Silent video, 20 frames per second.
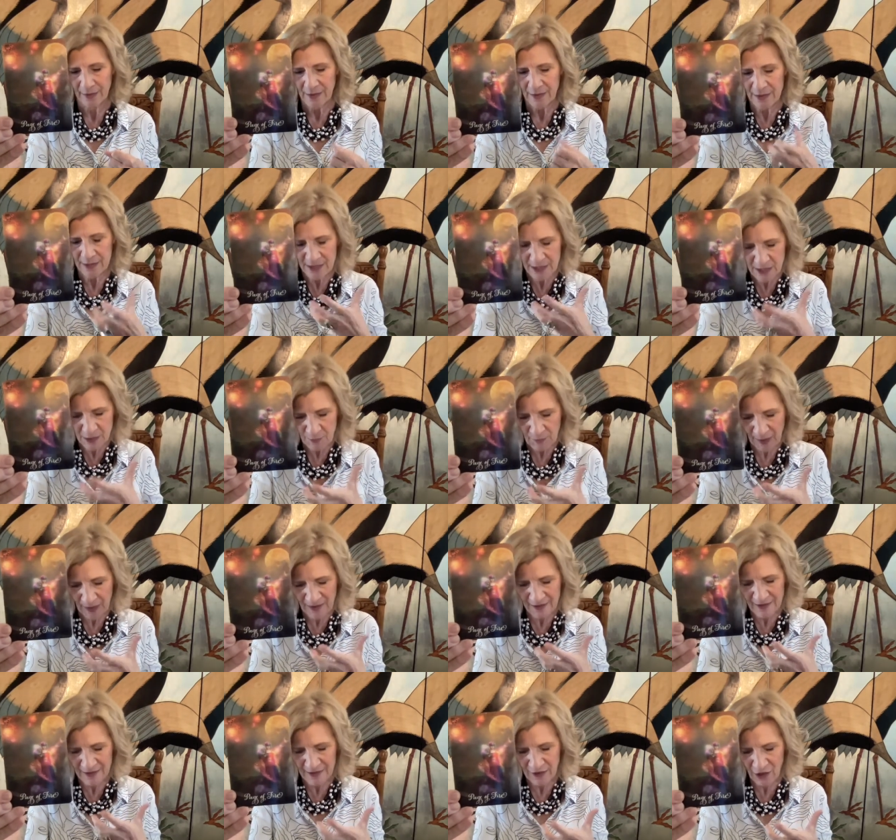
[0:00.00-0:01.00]
This is a
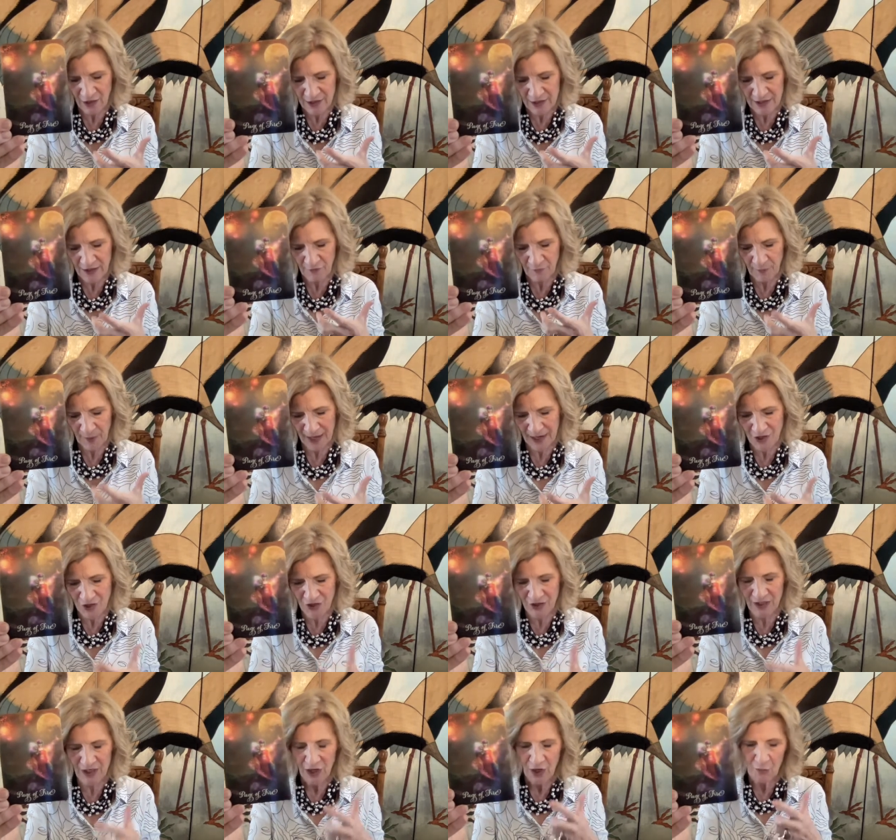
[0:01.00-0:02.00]
igniting of
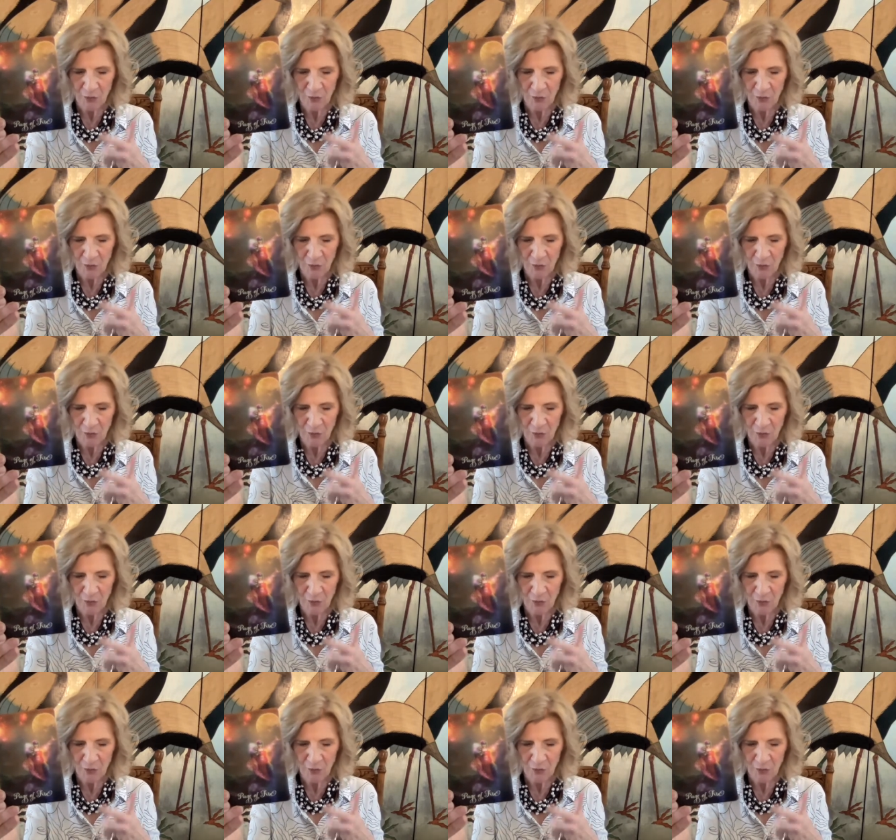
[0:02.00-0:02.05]
passion,